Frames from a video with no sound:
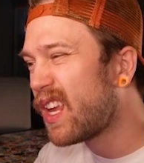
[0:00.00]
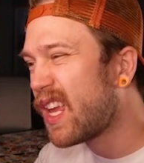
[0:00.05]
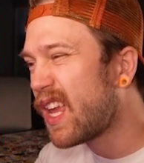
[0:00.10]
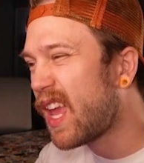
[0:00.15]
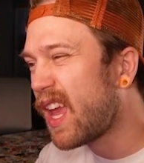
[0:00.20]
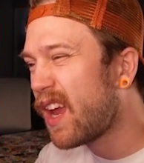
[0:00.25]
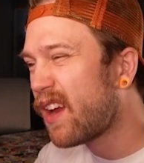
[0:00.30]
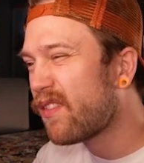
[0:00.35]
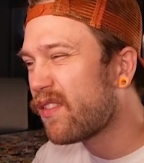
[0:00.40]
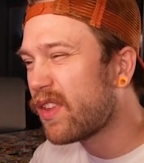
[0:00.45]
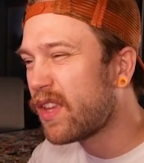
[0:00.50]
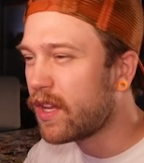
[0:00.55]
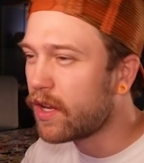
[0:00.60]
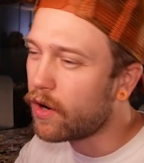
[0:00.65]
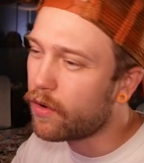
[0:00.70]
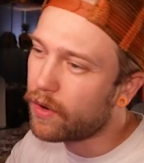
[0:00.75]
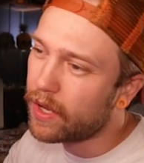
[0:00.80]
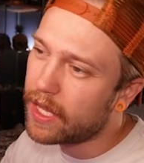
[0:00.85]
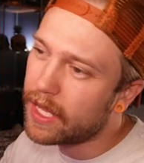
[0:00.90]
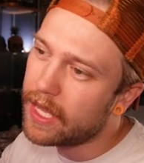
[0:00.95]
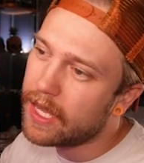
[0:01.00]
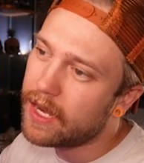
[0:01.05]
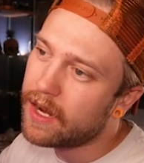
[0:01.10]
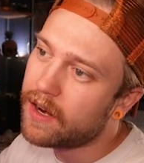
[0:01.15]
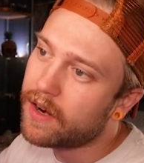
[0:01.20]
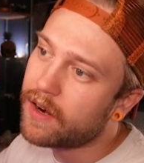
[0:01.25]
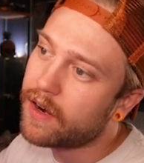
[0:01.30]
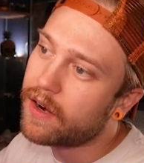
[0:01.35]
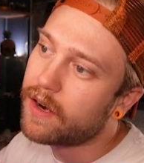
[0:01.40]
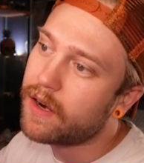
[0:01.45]
He can't really go
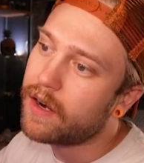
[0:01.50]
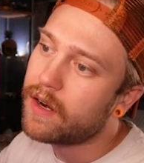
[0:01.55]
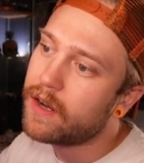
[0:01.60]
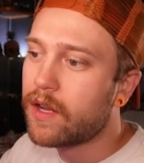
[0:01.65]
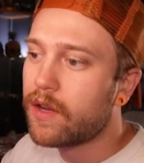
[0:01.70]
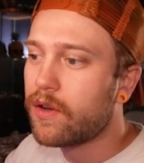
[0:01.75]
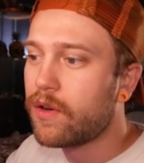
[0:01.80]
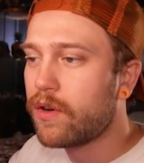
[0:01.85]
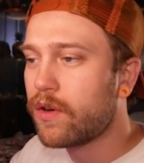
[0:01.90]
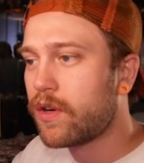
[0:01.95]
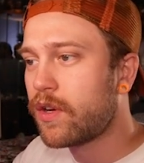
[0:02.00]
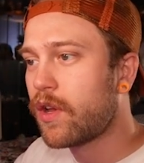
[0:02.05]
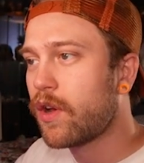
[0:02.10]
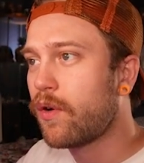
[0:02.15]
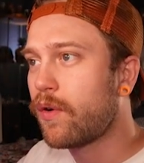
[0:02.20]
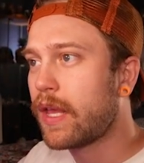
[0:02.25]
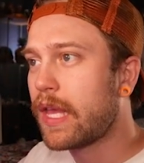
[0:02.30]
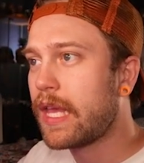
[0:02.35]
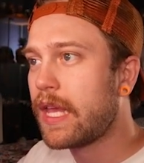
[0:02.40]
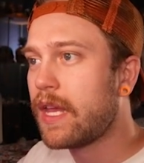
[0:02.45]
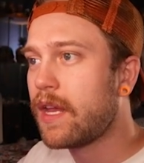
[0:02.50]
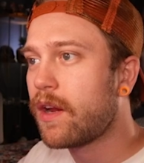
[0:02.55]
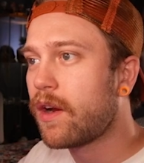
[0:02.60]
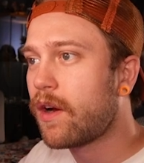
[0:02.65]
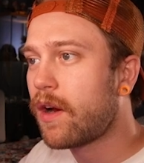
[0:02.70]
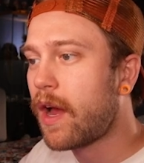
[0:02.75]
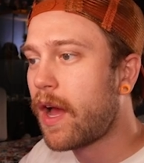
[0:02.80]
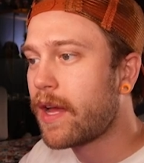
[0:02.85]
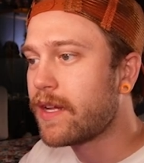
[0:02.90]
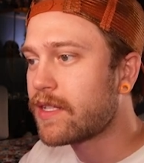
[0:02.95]
here. He could go
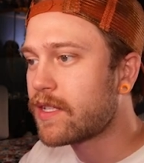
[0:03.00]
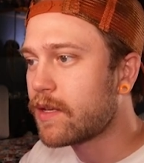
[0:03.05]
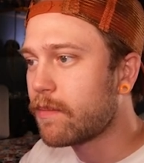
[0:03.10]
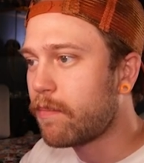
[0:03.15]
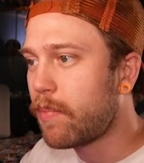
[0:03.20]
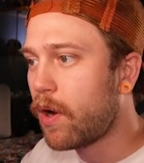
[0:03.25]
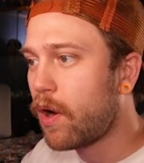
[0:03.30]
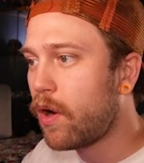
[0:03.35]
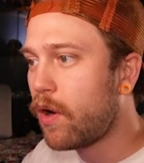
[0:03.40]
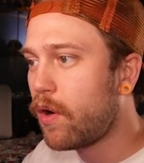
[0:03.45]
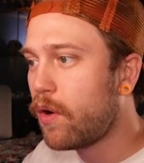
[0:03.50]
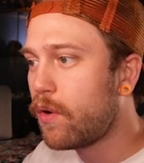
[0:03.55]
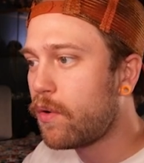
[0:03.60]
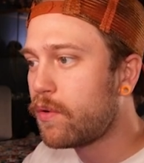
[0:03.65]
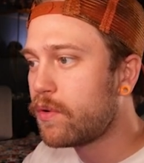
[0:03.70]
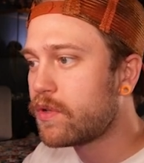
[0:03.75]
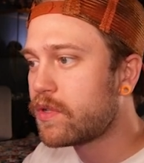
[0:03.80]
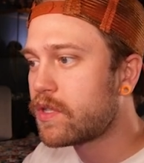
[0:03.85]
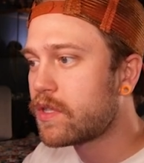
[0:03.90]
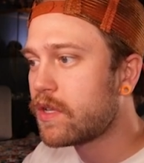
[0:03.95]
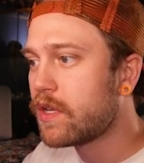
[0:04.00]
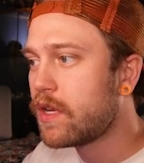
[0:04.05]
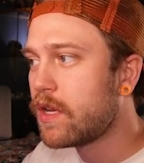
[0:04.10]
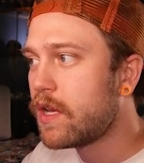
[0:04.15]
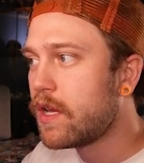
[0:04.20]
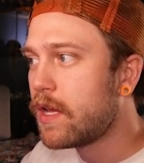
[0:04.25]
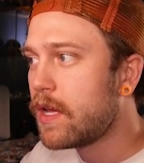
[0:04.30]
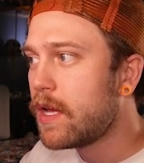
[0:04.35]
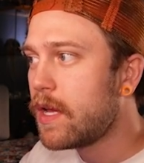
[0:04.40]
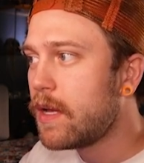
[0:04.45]
here, I suppose.
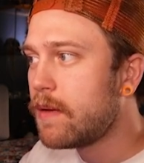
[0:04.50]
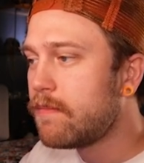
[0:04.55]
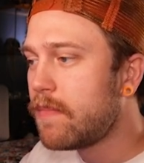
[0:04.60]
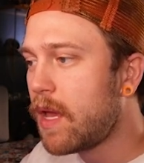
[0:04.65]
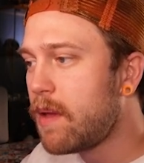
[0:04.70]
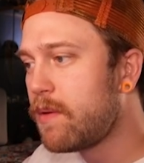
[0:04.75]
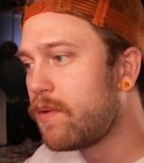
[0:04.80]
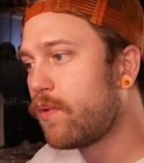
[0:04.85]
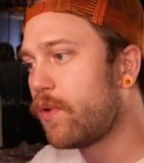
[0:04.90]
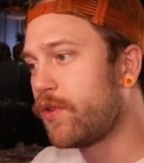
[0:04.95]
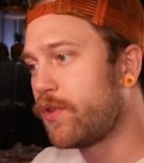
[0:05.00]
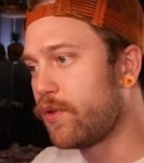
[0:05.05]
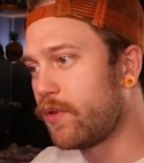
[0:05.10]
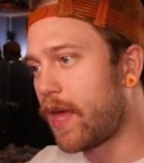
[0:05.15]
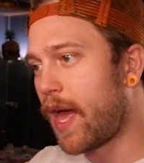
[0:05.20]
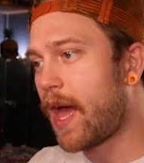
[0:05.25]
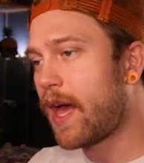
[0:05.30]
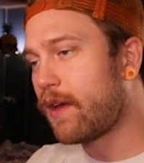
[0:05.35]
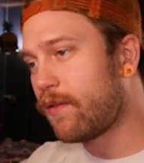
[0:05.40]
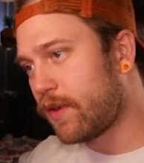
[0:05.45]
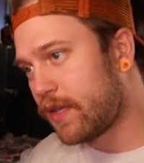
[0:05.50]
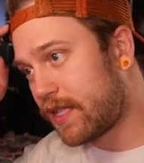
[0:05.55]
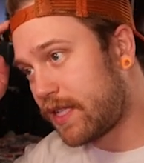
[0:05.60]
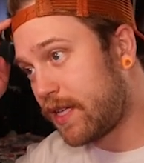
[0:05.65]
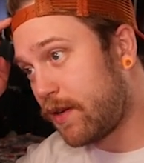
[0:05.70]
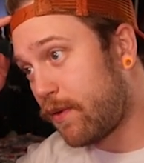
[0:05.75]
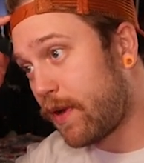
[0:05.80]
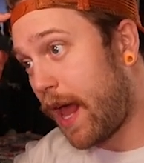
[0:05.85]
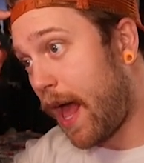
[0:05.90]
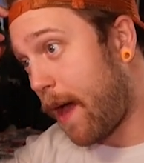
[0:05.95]
Maybe we'll do that. Let's
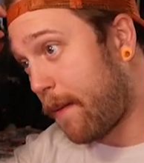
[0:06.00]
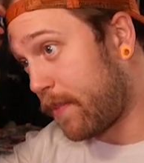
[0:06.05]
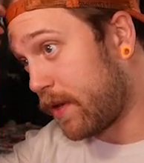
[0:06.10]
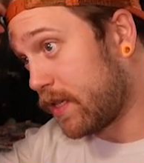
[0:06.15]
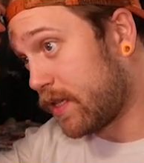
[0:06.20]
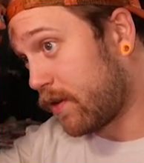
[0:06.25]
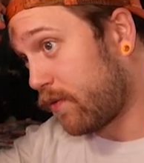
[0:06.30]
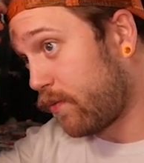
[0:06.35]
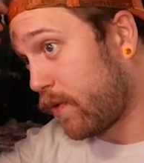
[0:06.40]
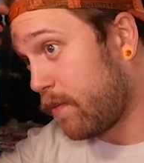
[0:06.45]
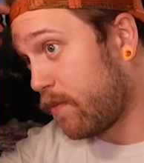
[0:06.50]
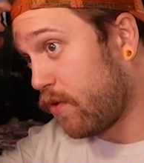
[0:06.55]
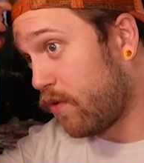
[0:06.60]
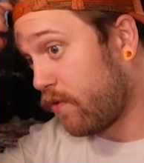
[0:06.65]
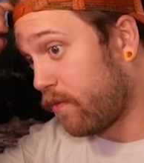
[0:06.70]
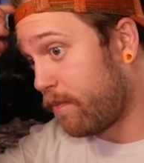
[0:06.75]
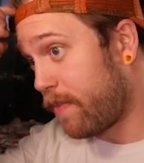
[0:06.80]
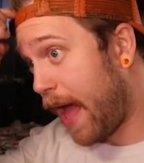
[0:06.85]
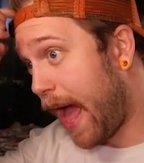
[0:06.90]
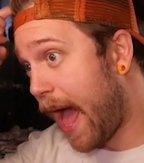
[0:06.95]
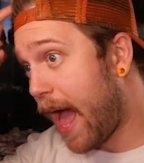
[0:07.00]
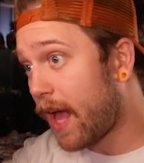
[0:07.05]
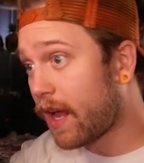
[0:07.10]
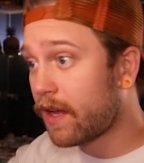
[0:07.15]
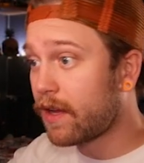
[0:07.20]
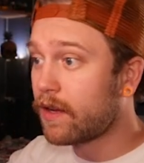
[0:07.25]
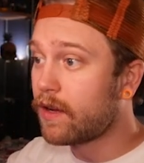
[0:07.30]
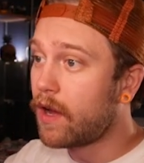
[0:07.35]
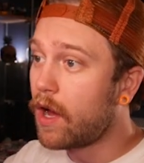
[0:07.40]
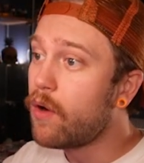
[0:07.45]
see what happens if we move back.
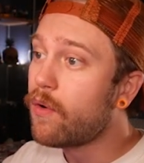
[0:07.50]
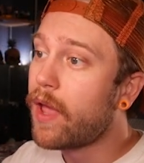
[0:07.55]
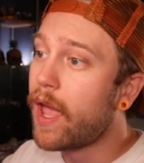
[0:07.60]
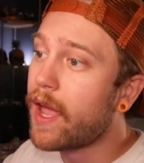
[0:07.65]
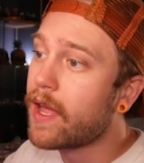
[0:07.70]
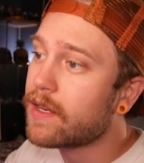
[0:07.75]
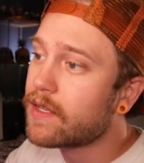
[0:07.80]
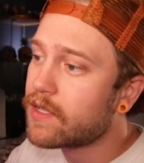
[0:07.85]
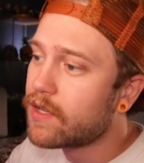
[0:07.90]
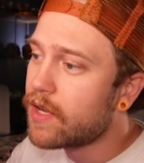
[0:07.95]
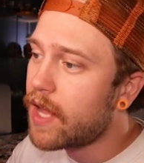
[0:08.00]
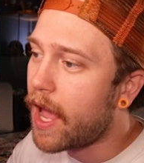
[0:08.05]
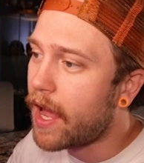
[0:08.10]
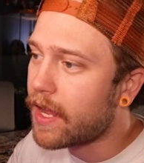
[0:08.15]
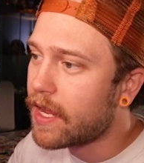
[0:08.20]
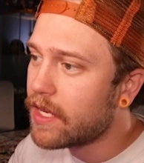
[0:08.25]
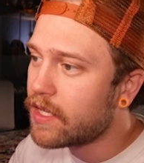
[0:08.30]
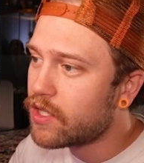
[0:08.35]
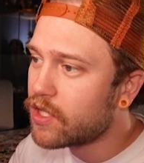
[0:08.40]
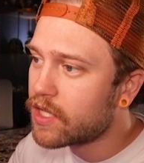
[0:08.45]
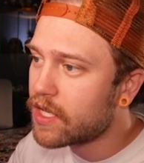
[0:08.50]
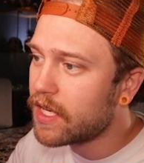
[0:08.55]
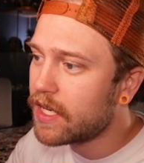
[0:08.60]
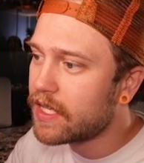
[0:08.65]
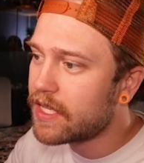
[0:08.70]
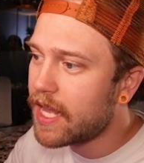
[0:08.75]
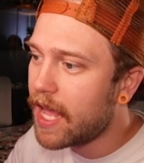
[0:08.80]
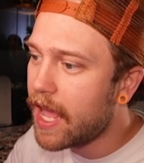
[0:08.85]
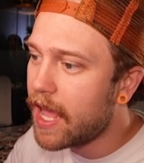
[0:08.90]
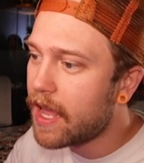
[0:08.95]
Okay, so yeah, he's just gonna
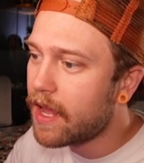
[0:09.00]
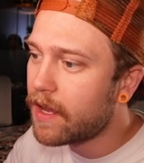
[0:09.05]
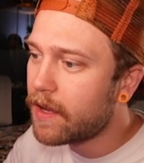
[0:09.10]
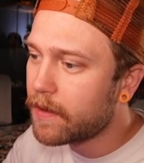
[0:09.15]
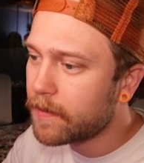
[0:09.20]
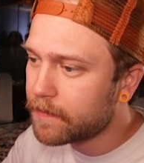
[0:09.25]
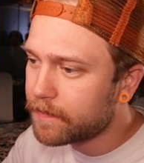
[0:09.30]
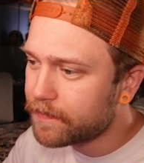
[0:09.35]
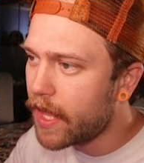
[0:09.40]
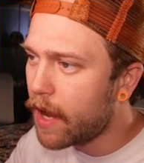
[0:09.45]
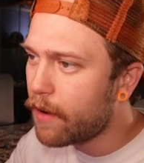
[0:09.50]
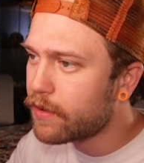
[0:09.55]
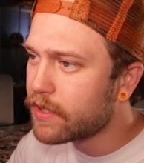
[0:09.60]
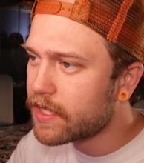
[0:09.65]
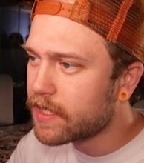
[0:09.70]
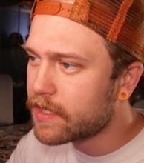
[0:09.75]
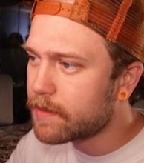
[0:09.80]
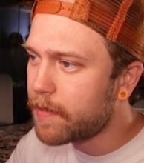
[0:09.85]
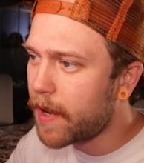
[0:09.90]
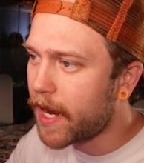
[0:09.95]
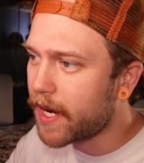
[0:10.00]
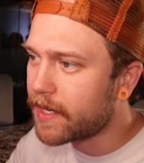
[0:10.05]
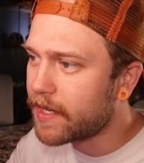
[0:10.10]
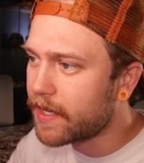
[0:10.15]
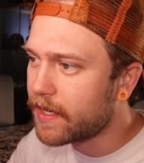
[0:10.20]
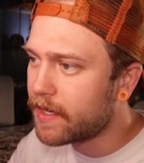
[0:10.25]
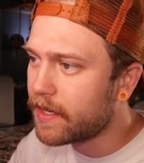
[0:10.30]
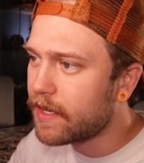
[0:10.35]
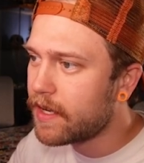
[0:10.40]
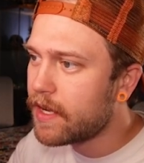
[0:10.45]
take. That was
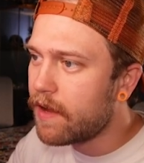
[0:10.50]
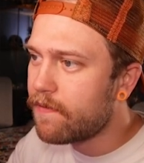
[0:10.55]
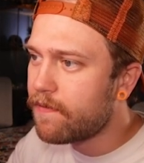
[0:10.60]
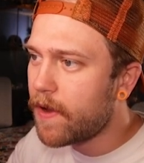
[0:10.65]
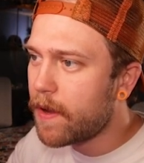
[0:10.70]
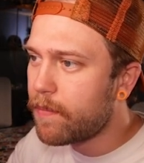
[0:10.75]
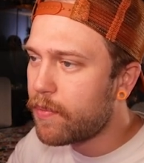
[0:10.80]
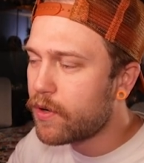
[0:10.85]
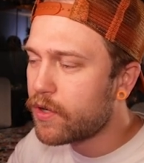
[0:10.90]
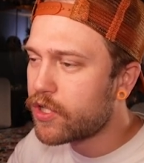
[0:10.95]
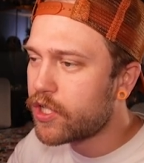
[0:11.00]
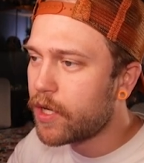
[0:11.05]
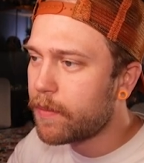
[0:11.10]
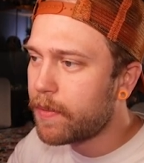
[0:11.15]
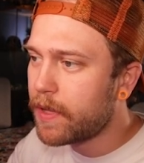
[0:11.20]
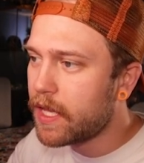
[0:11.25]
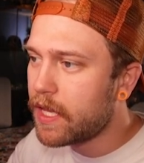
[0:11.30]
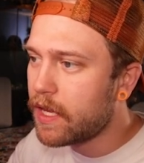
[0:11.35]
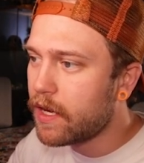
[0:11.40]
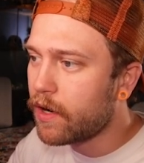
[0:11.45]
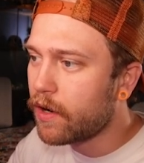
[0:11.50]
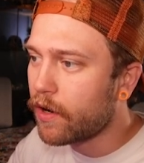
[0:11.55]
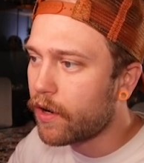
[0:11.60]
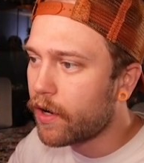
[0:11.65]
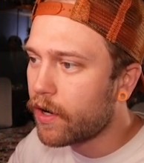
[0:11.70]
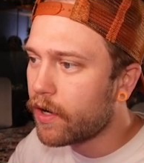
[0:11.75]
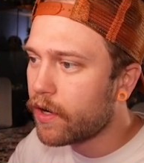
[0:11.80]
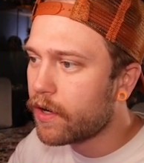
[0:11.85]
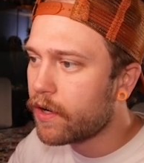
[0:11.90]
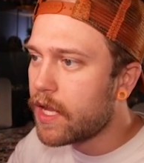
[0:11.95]
expected. If I push up
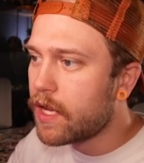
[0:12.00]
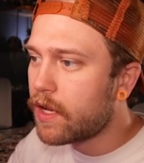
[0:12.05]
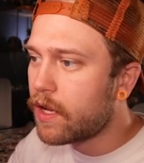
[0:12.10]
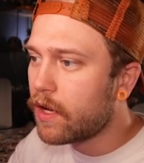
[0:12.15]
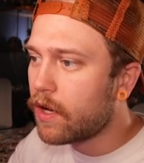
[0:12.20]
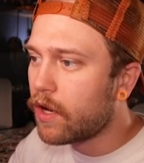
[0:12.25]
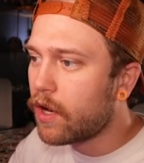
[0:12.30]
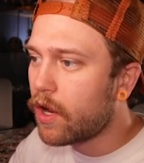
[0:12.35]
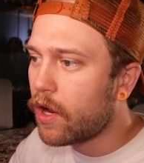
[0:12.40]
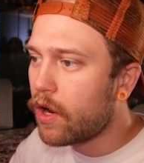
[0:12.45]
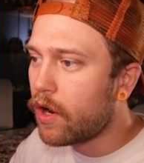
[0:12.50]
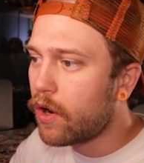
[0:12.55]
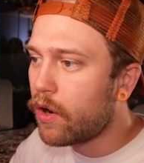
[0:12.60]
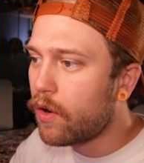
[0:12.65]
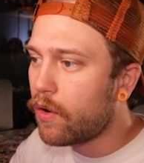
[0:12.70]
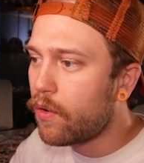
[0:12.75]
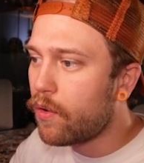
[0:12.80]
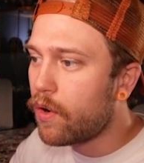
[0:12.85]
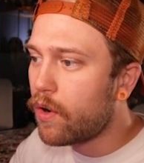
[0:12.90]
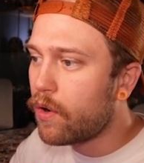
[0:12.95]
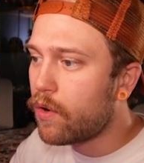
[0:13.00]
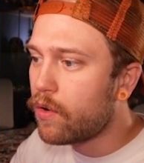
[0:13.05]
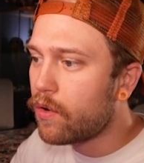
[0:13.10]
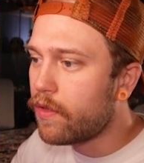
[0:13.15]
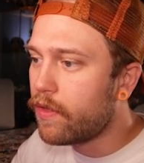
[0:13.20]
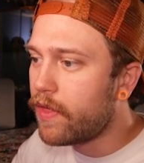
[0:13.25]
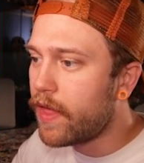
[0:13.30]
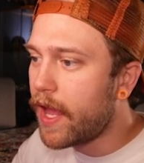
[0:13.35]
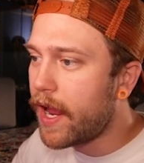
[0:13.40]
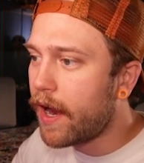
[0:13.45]
here, he can go
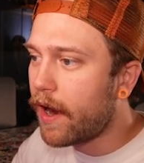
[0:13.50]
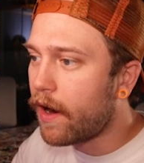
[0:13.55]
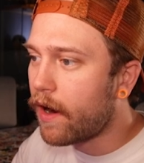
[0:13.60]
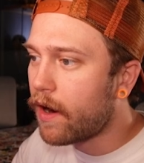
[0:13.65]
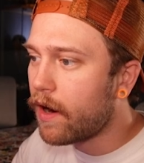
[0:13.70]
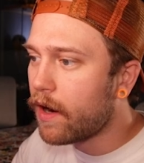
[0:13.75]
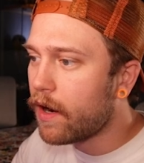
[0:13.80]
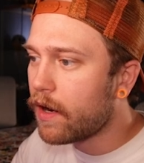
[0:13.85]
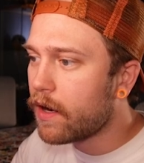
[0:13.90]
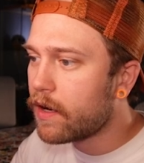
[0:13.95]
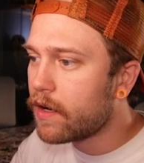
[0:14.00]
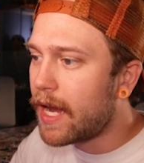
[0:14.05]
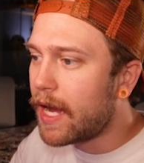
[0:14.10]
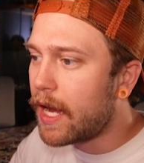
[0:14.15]
there.